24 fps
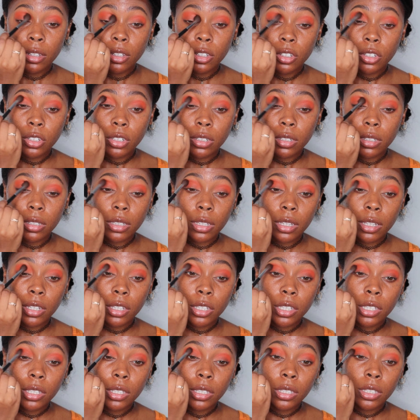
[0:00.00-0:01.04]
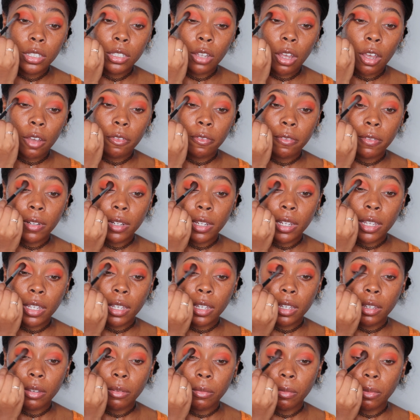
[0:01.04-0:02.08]
just like softening
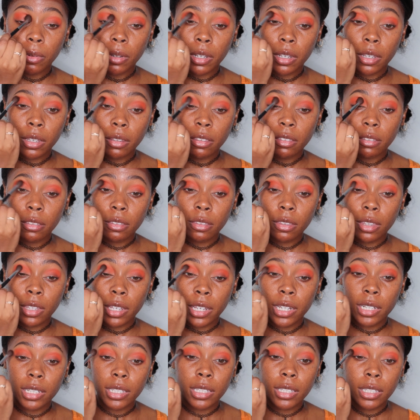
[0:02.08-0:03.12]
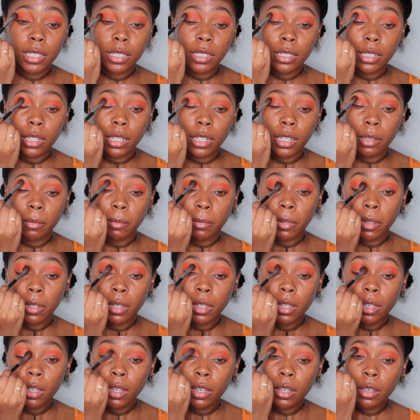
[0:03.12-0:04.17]
it with that same
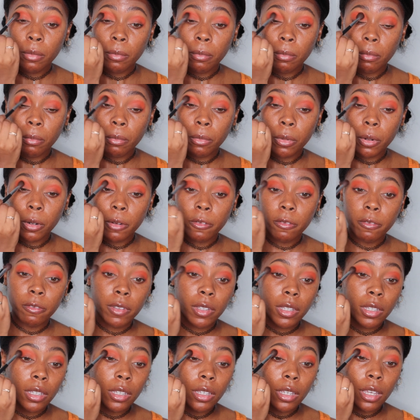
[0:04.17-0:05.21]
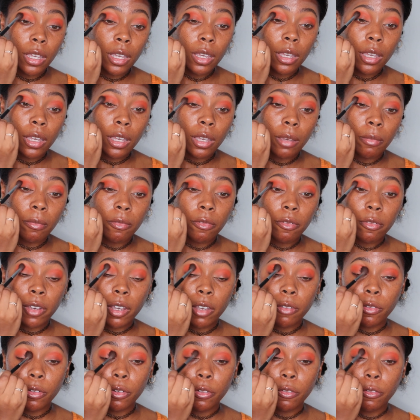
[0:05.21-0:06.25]
Morphe
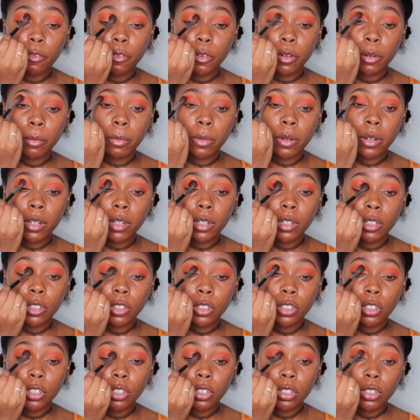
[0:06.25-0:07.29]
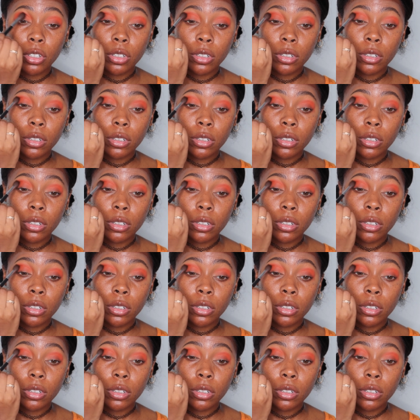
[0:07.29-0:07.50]
M504 brush.